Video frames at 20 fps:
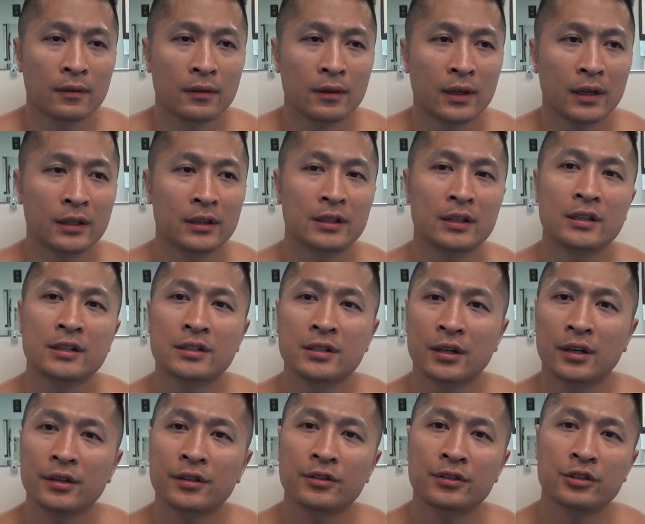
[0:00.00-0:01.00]
Like these
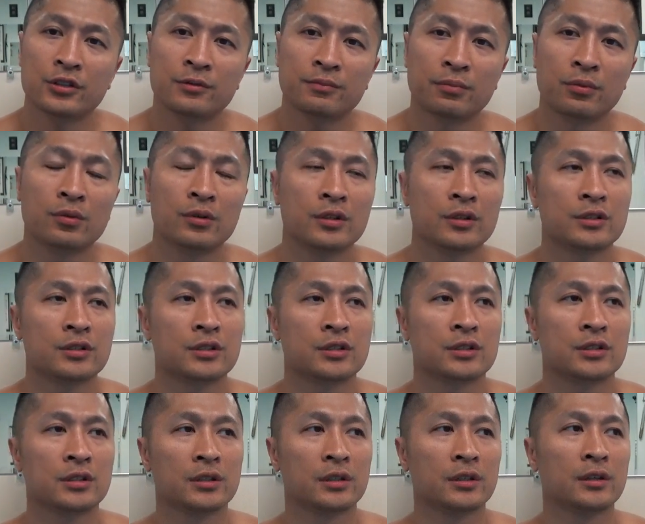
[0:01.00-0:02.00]
other
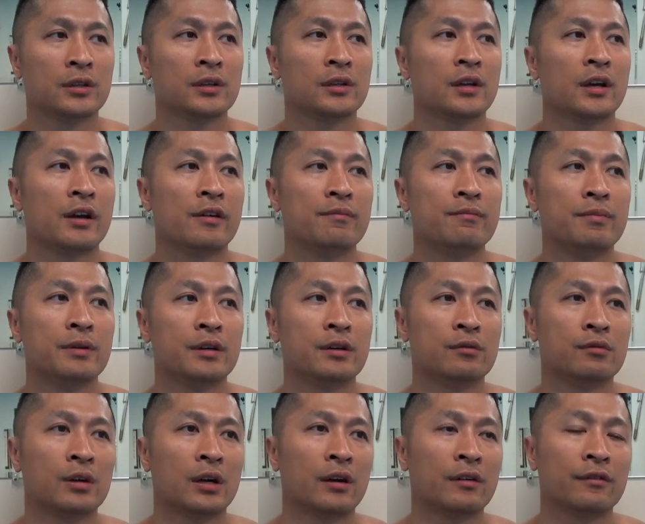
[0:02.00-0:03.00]
sports have been
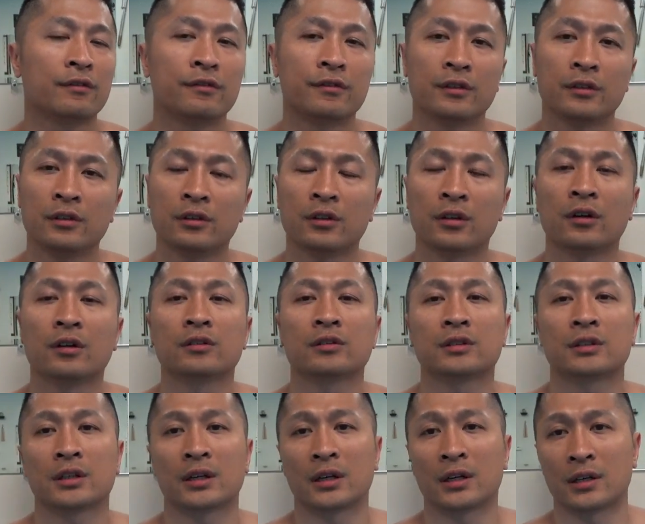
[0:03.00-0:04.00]
around for a long
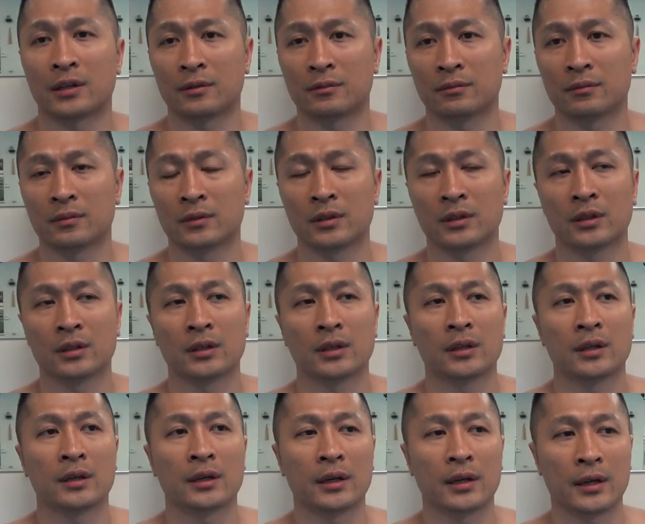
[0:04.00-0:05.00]
time
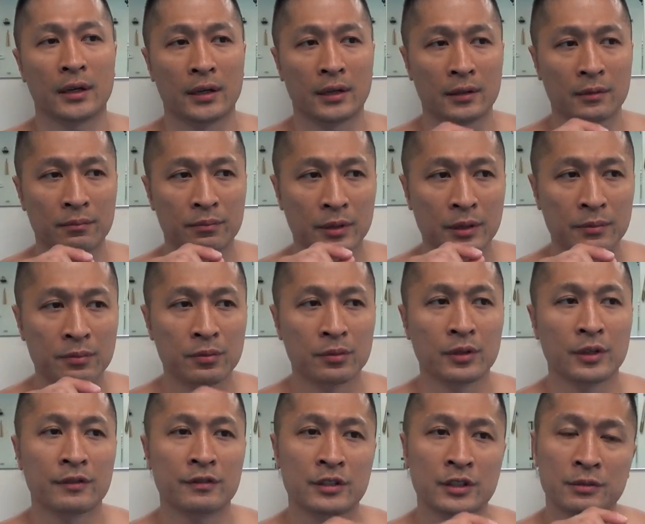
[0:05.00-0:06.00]
and people
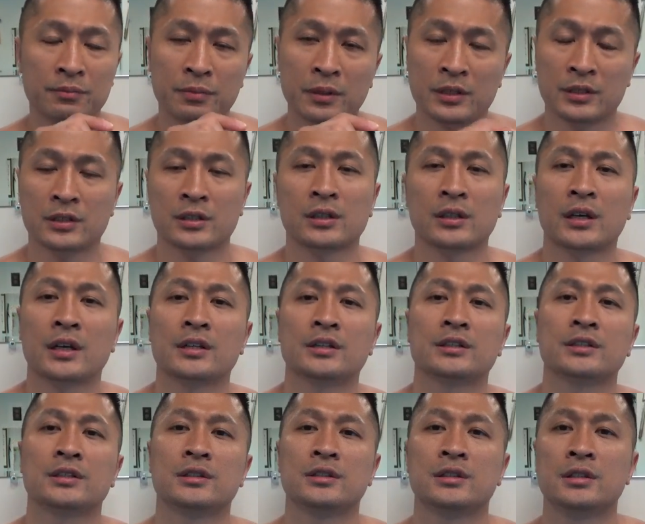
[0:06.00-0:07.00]
have
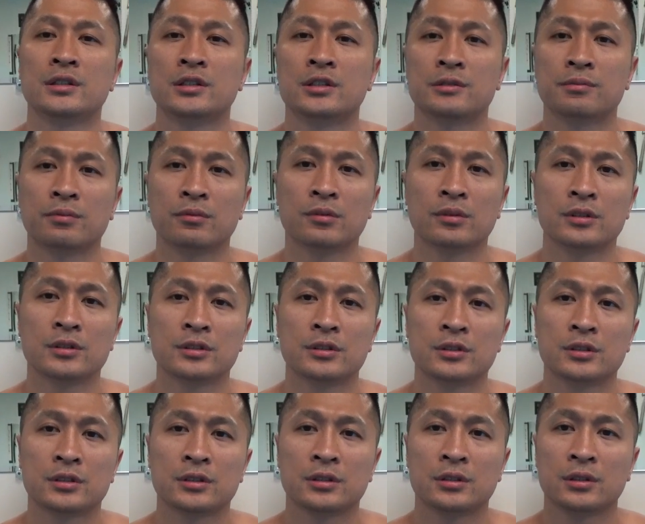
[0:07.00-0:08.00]
specialized in these
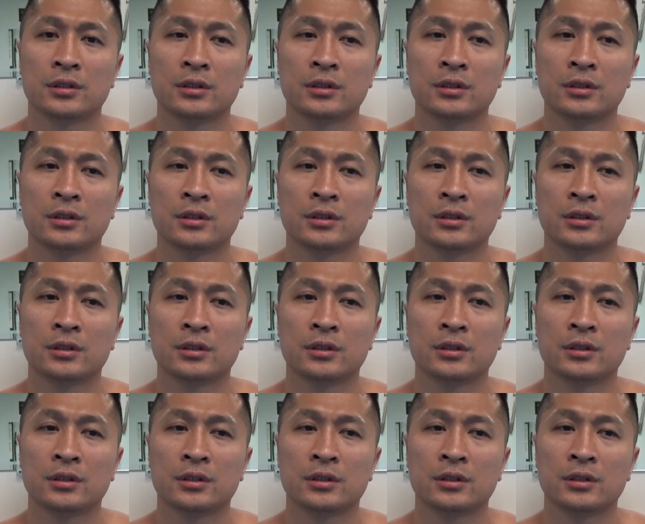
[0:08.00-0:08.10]
sports.